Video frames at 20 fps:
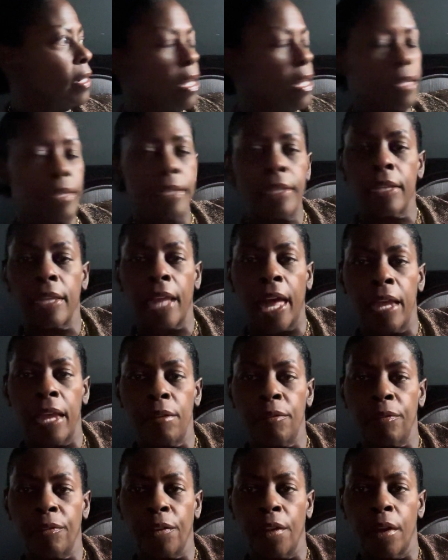is the light
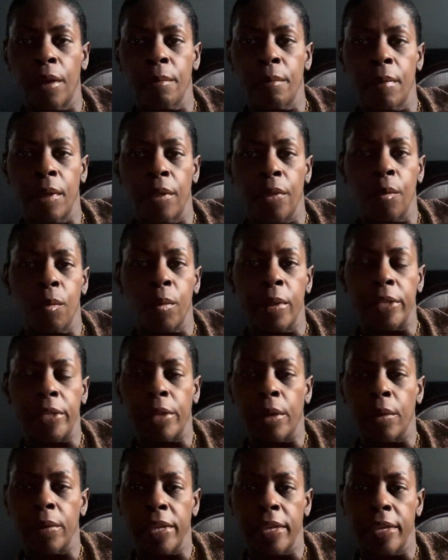from the
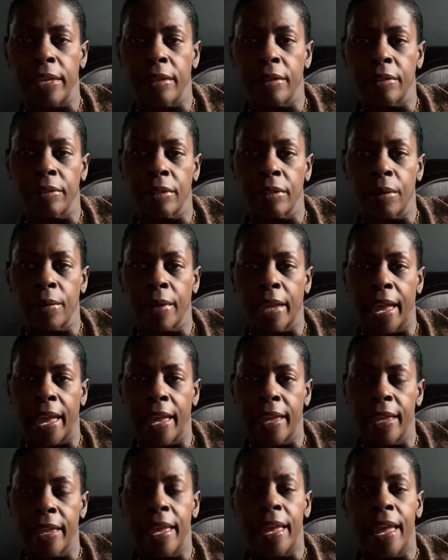window here,
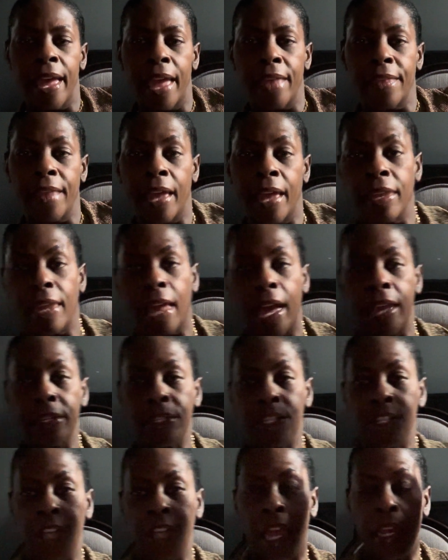okay? And that light
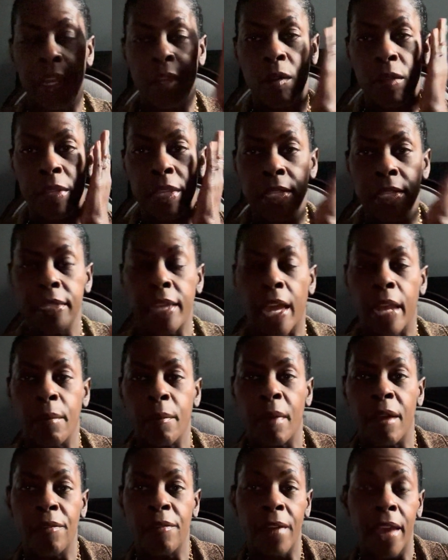is shining on this side of
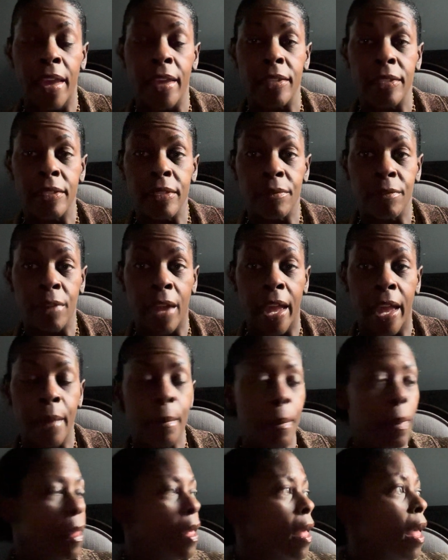my face, right?
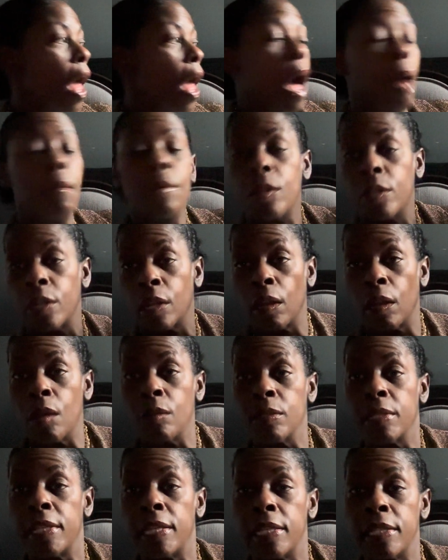I'm going to
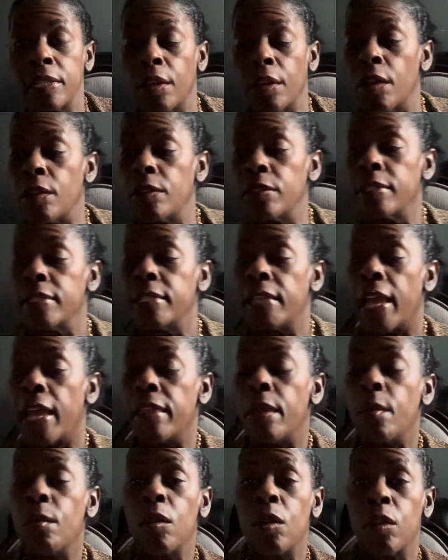close these curtains, and
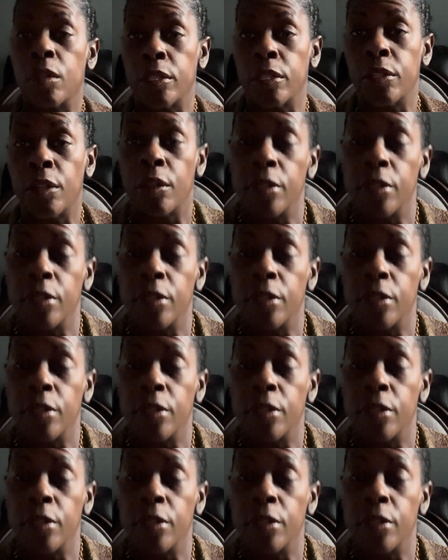then we're going to turn